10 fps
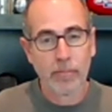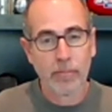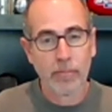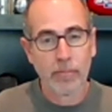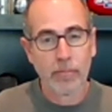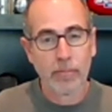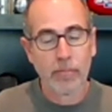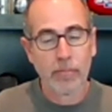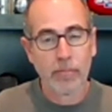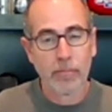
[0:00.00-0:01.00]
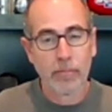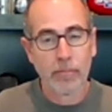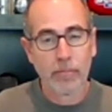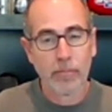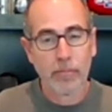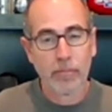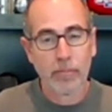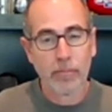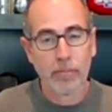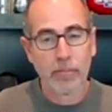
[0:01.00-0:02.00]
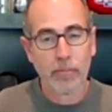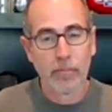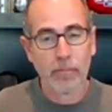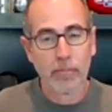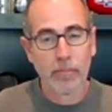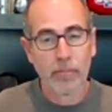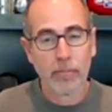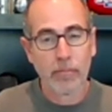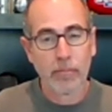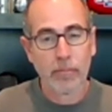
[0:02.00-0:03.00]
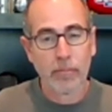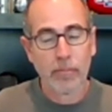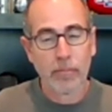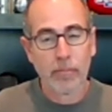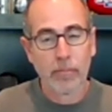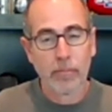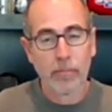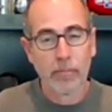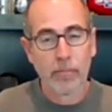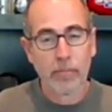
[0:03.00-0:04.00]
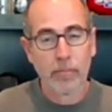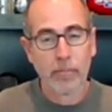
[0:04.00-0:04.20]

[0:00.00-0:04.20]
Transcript: (not speaking)